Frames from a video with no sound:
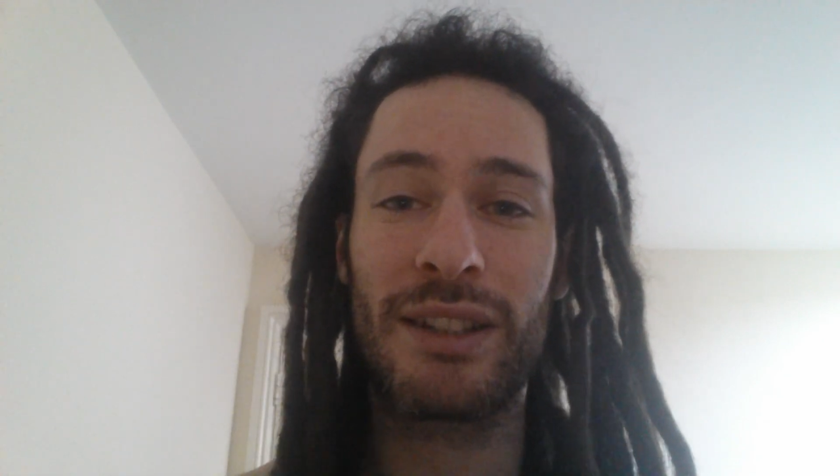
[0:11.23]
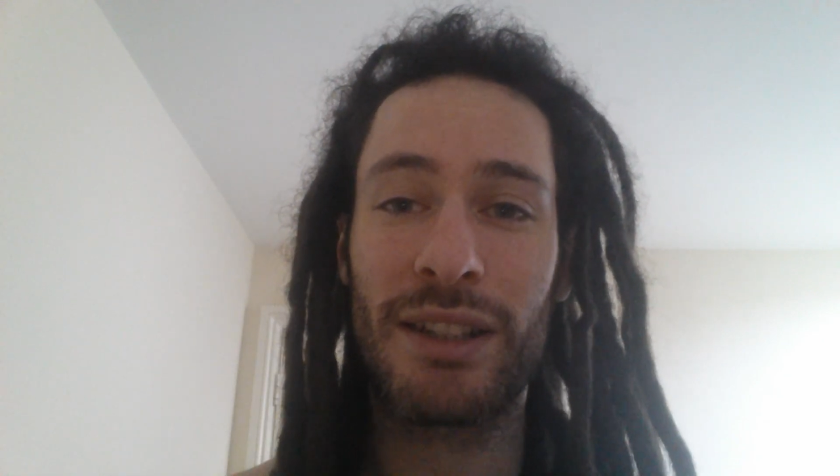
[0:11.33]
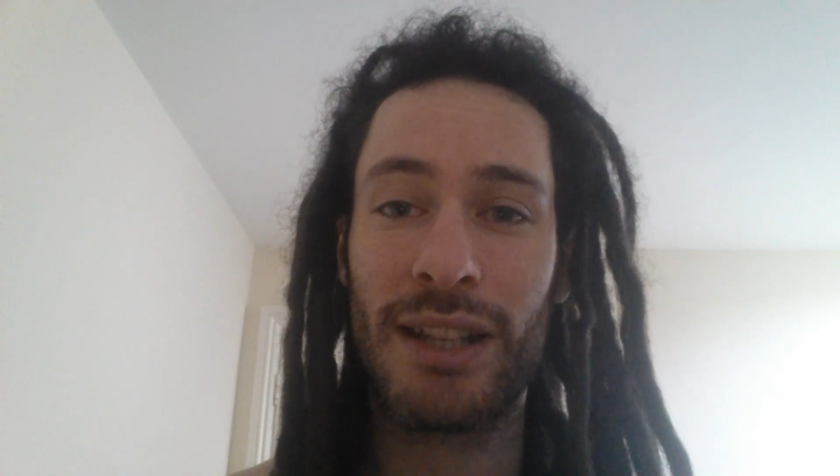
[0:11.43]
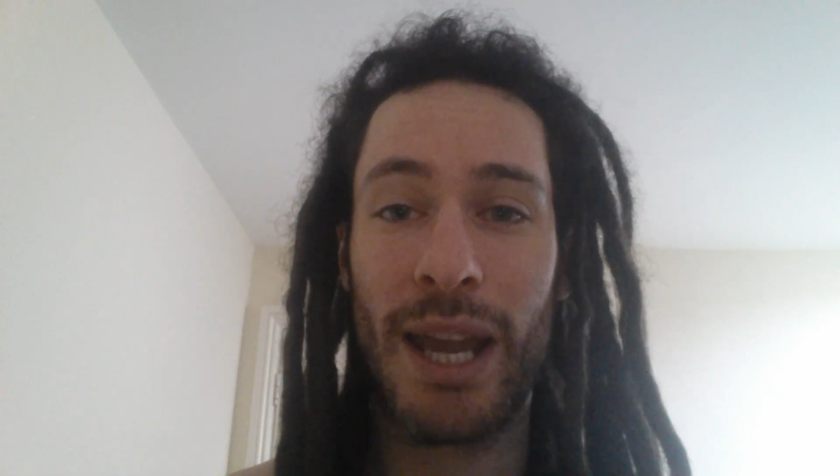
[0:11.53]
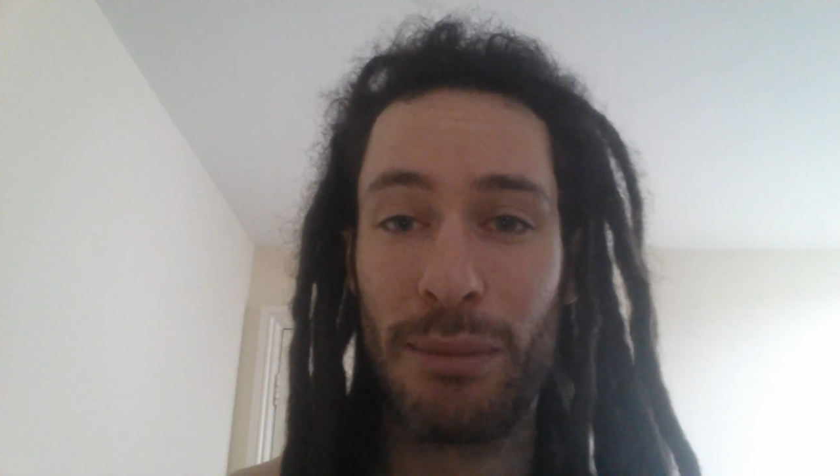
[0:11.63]

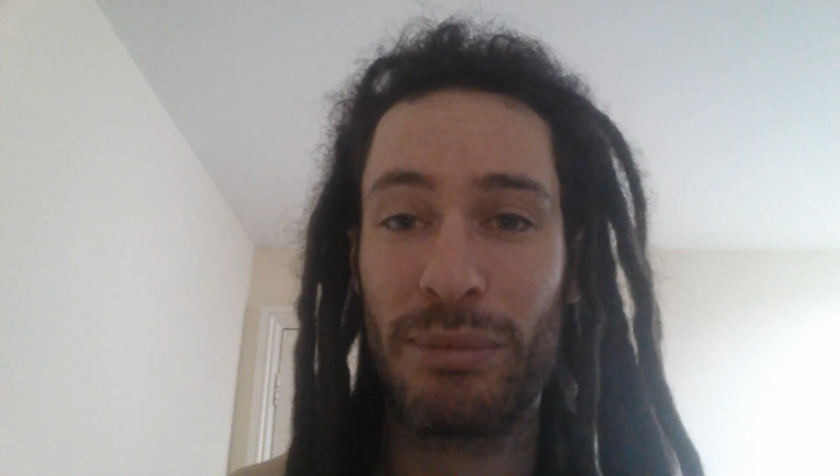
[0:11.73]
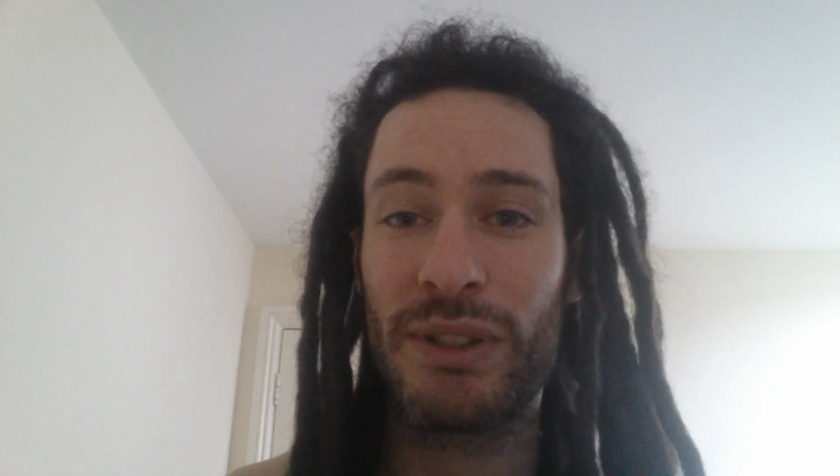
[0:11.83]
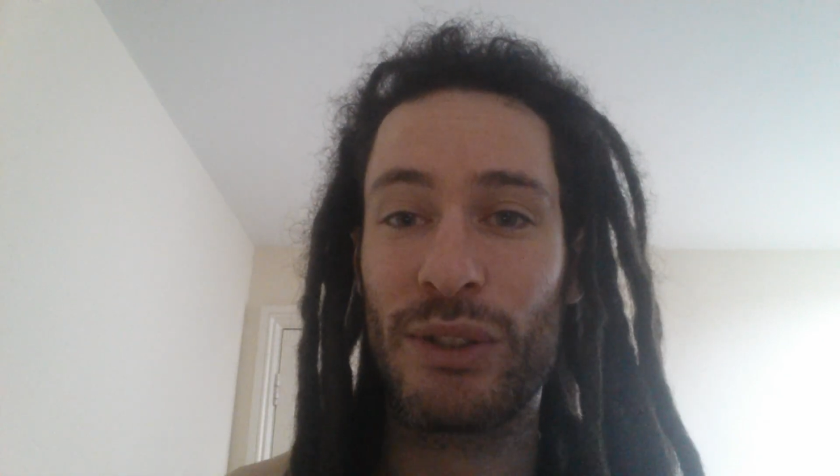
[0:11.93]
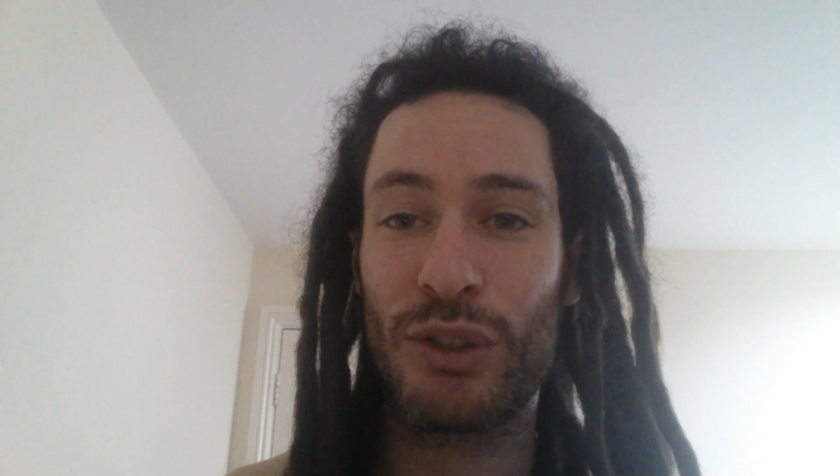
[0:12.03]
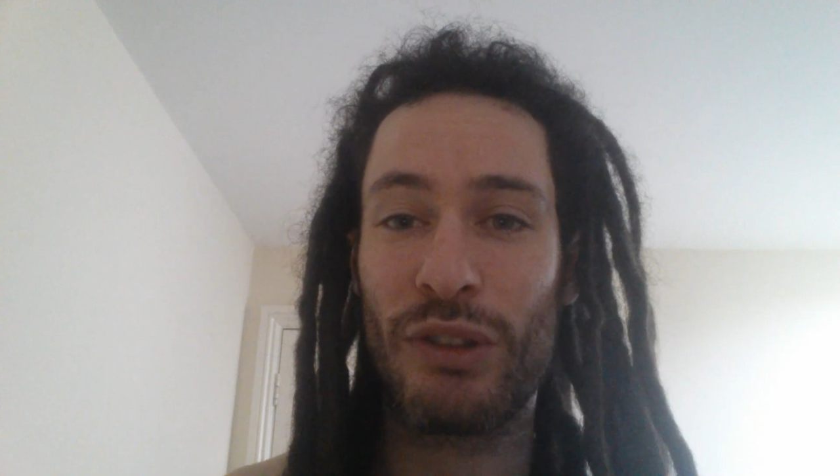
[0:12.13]
that can happen
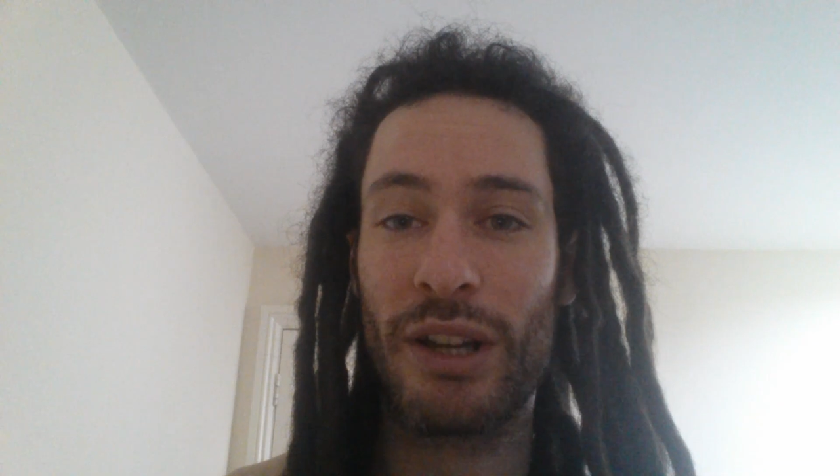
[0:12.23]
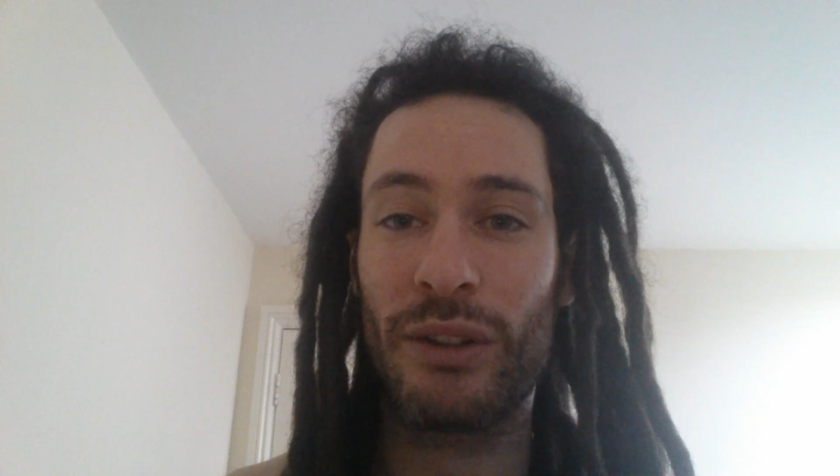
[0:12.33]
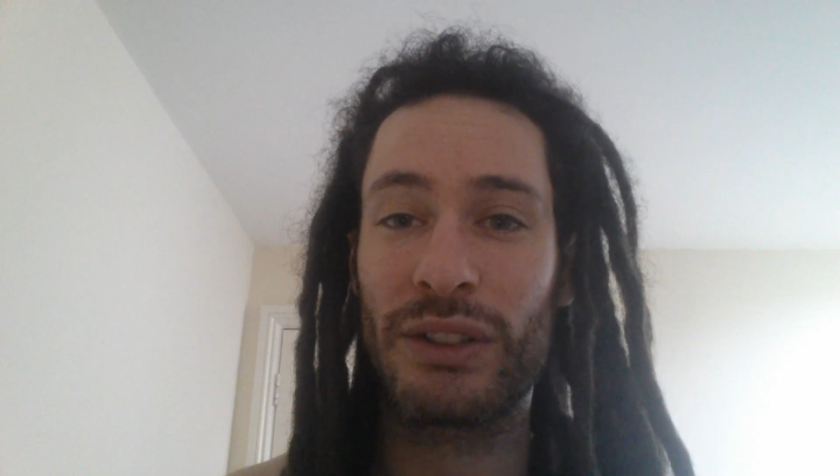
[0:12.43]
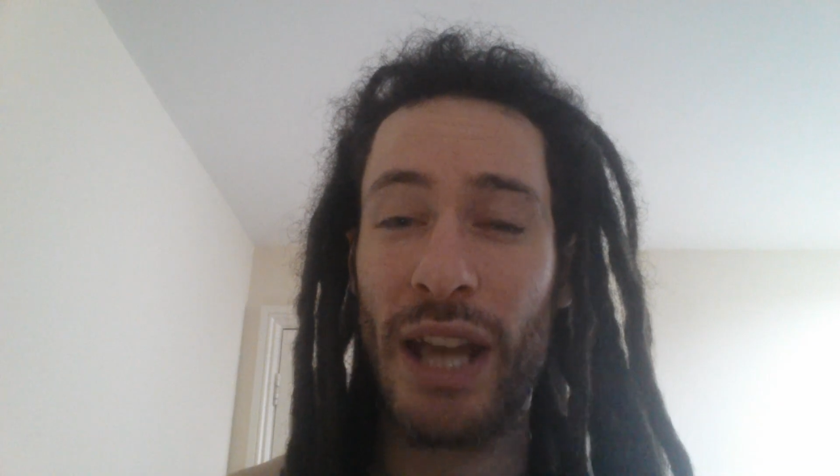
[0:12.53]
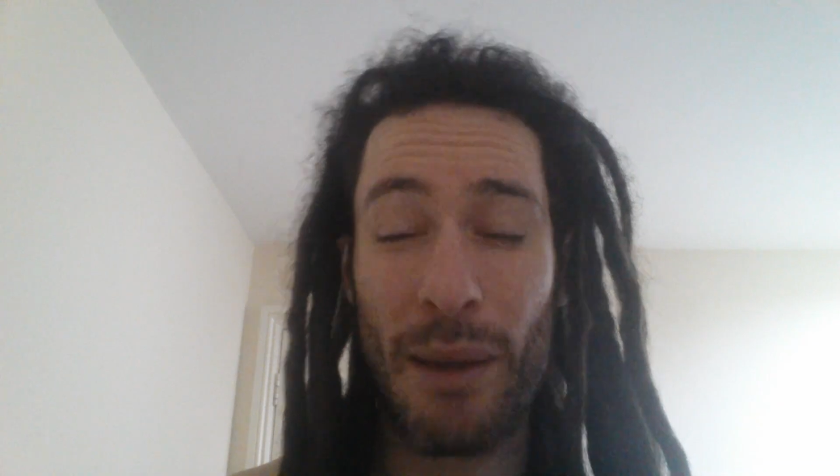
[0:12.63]
to your dreadlocks